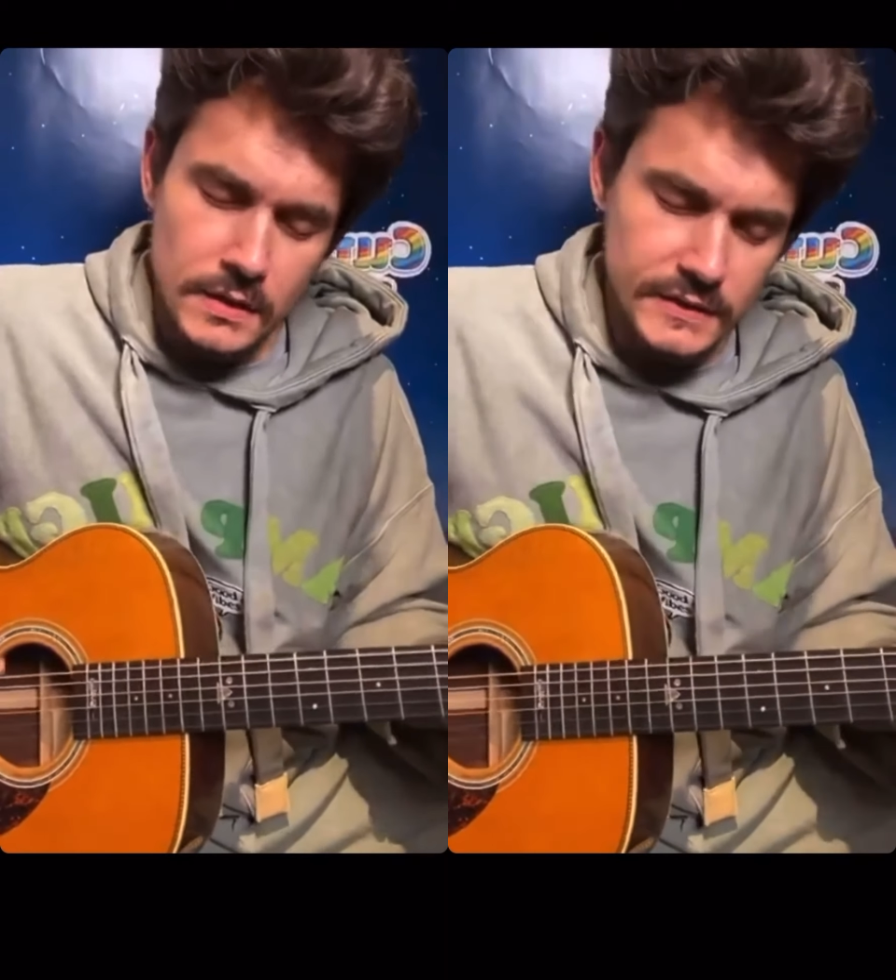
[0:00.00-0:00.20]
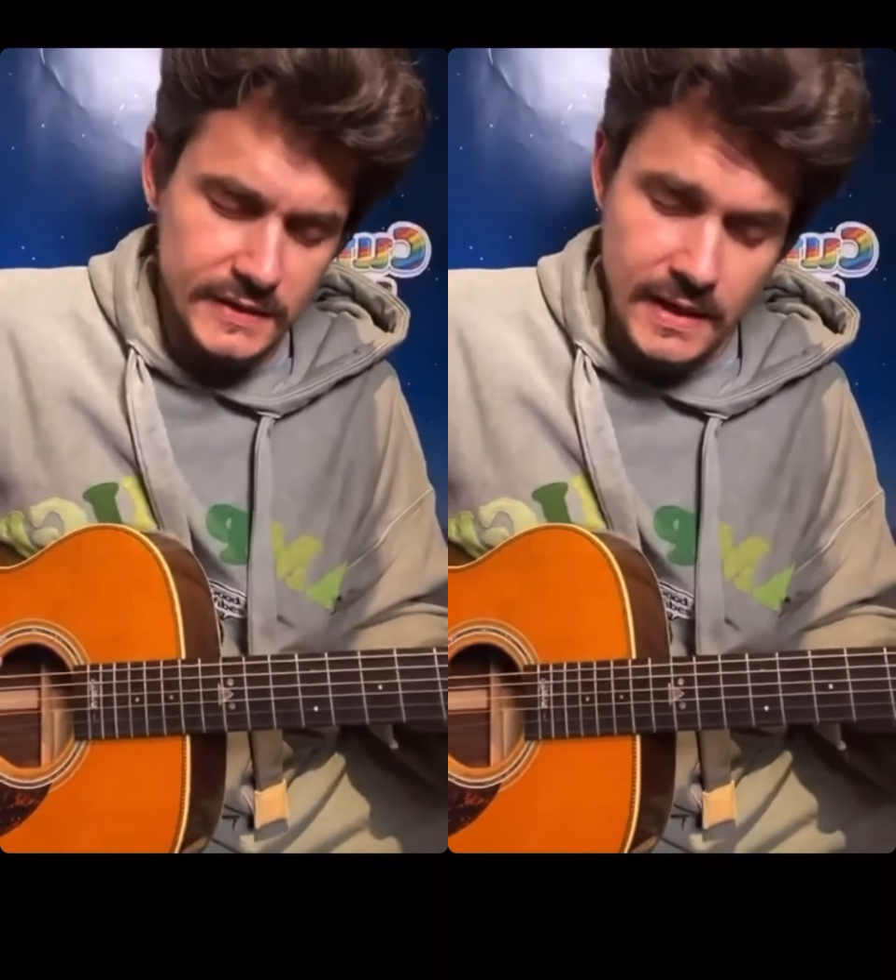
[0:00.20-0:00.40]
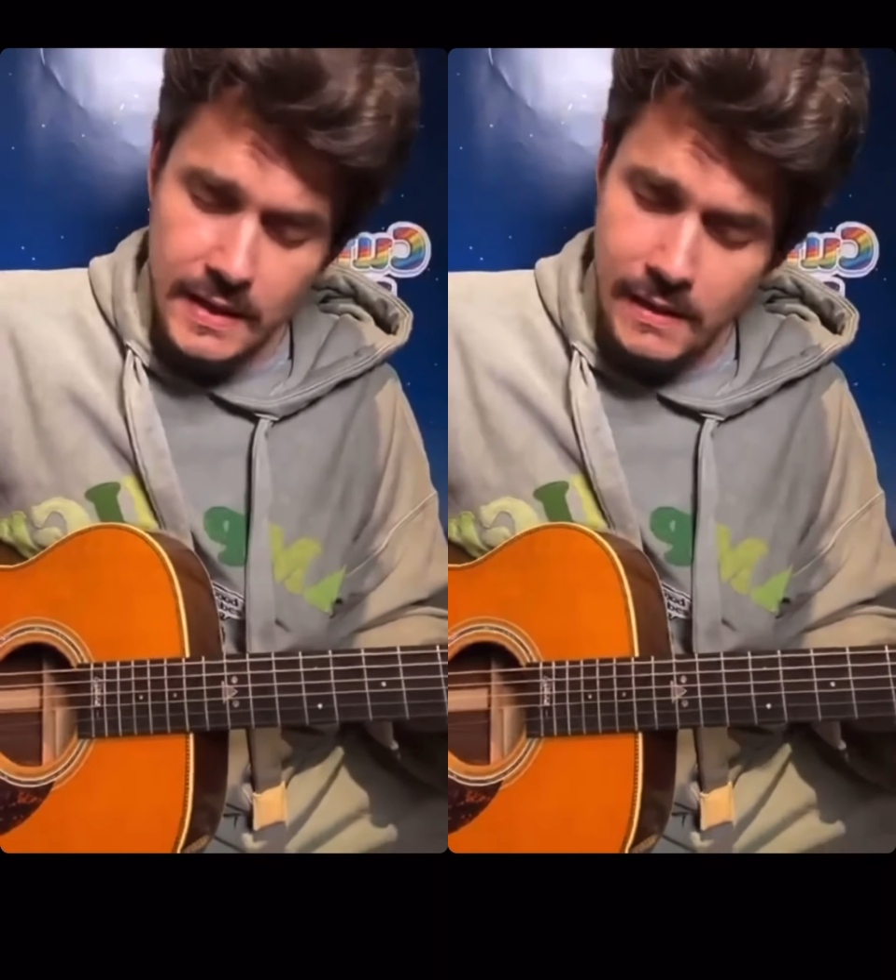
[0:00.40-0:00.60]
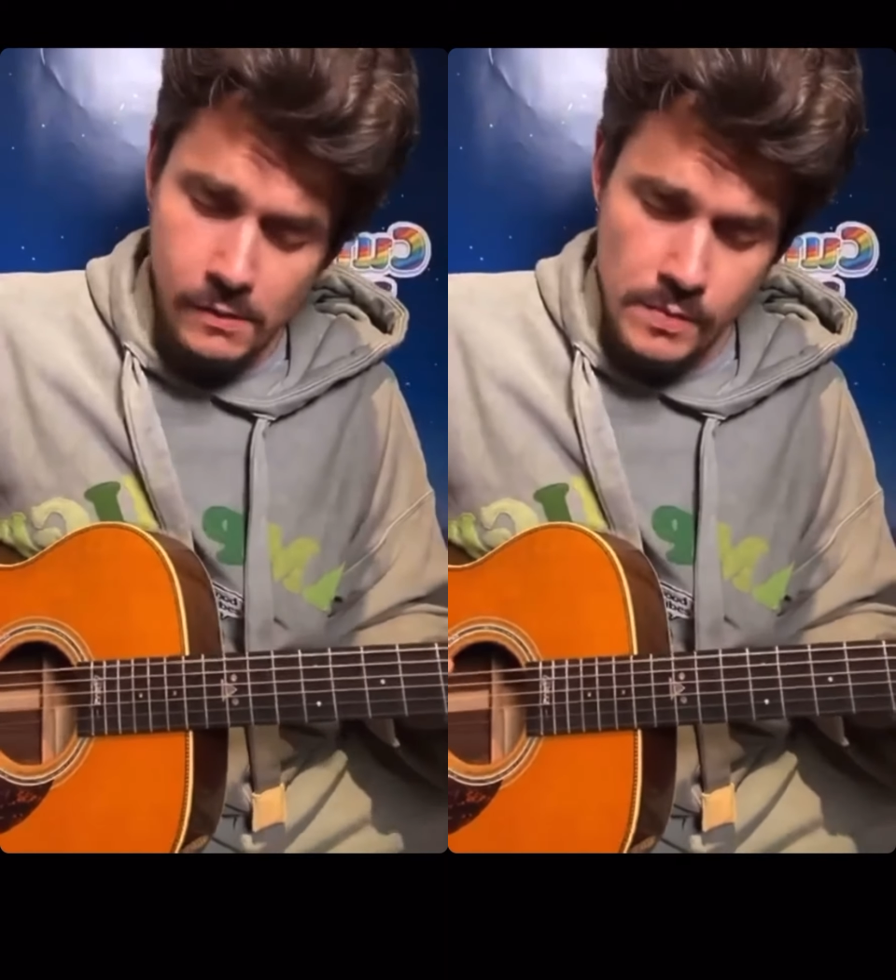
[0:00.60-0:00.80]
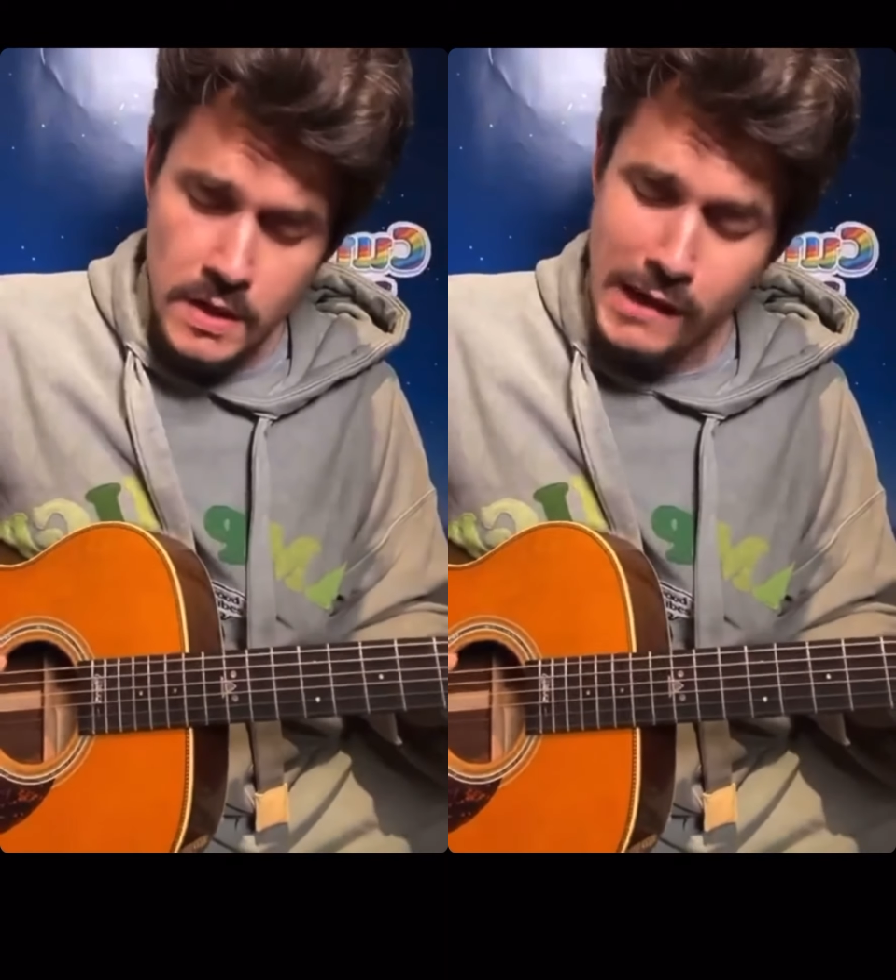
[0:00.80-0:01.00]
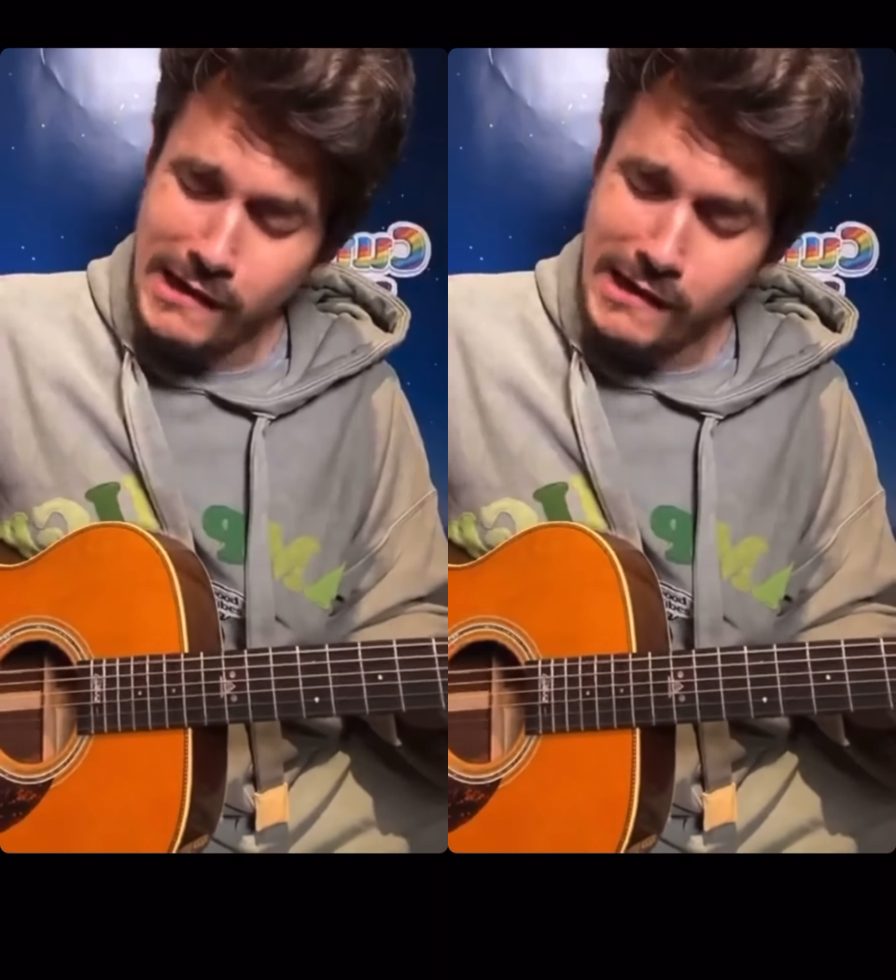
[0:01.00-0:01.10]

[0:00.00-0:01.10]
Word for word: He said, help me